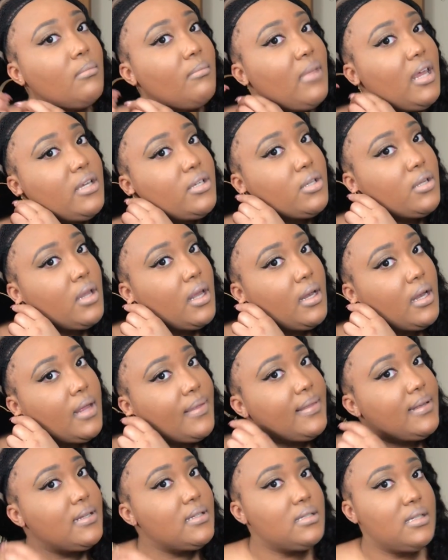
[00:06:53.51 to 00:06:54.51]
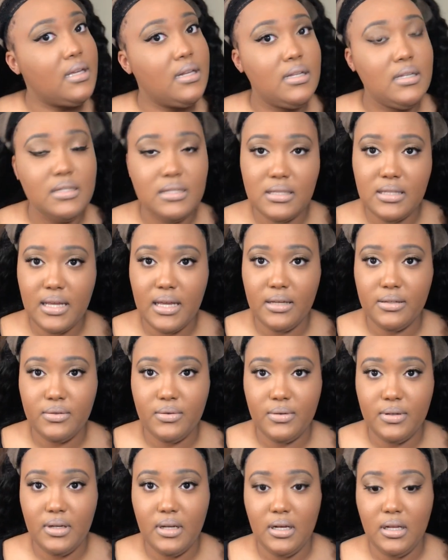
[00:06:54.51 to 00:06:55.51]
make sure that nothing is getting snags
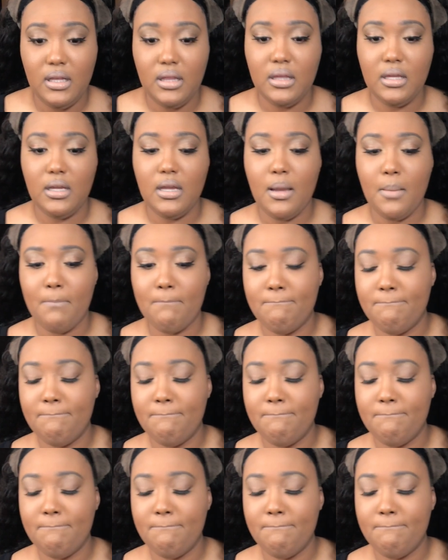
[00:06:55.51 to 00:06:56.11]
on anything.